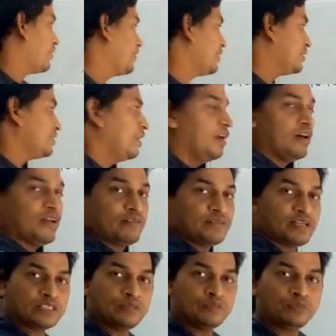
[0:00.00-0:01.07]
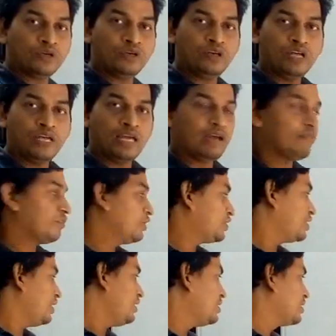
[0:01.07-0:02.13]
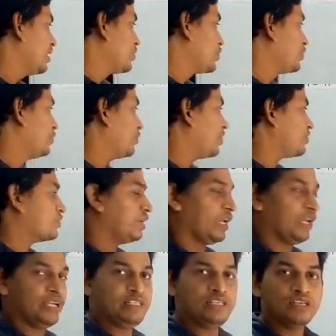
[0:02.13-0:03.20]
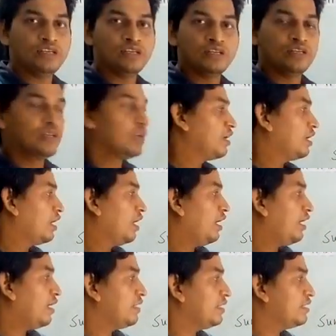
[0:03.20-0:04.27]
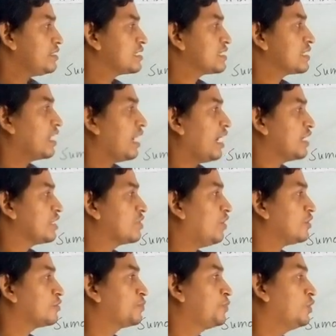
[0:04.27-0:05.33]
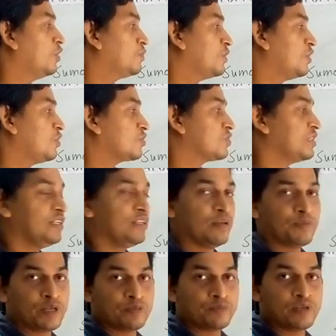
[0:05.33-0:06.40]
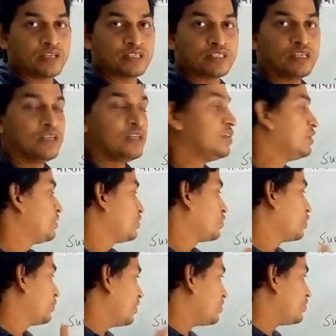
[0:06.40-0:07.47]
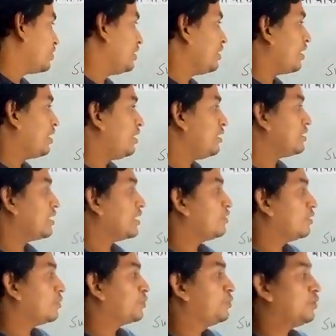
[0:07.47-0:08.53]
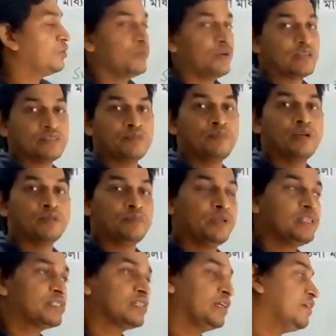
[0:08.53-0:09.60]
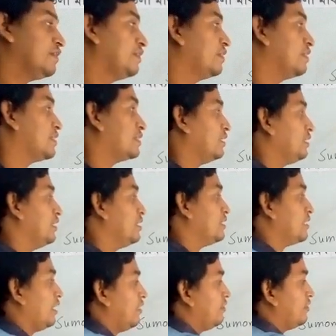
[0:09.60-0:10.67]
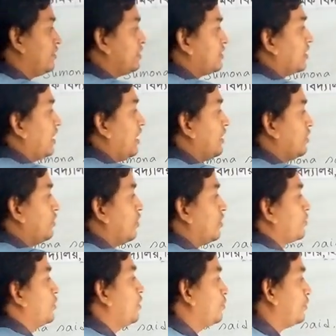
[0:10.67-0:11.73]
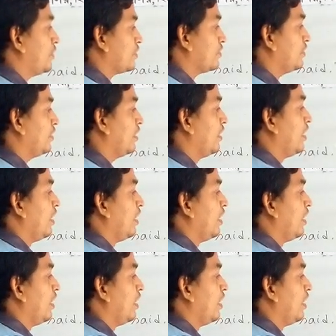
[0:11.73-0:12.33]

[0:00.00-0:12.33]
is another example, and this is Shumana said, "Alas, I got poor marks in mathematics." Shumana said, "Alas, I got poor marks in mathematics." Here in this sentence, "Alas, I got poor marks in